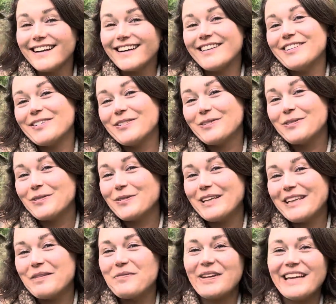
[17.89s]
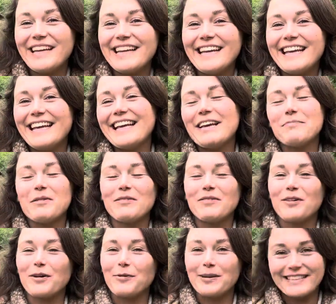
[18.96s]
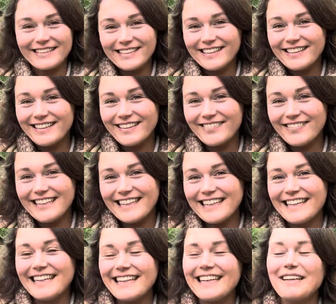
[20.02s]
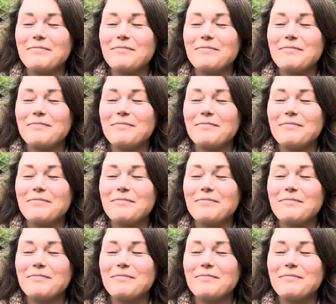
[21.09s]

you in the beginning, before we start the reading,